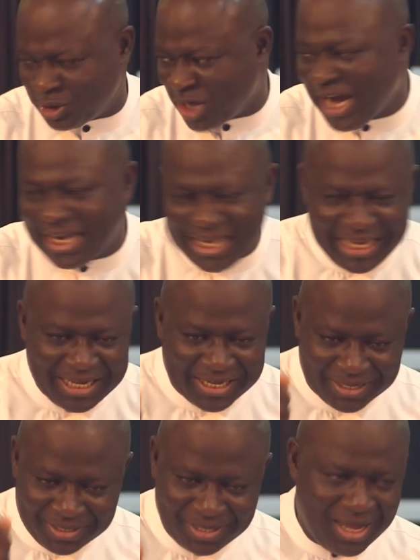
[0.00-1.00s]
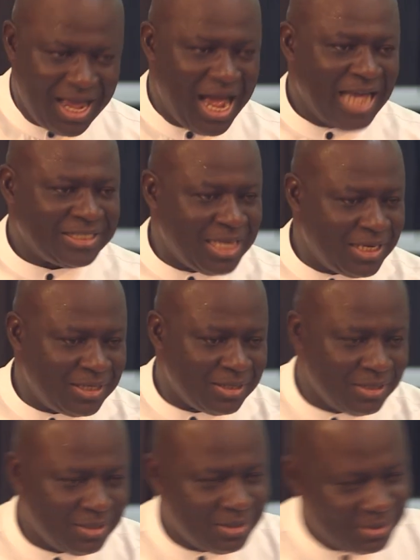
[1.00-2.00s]
Kali. I said,
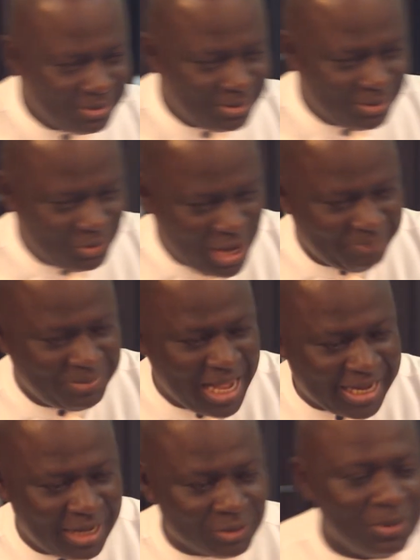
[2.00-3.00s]
You have the account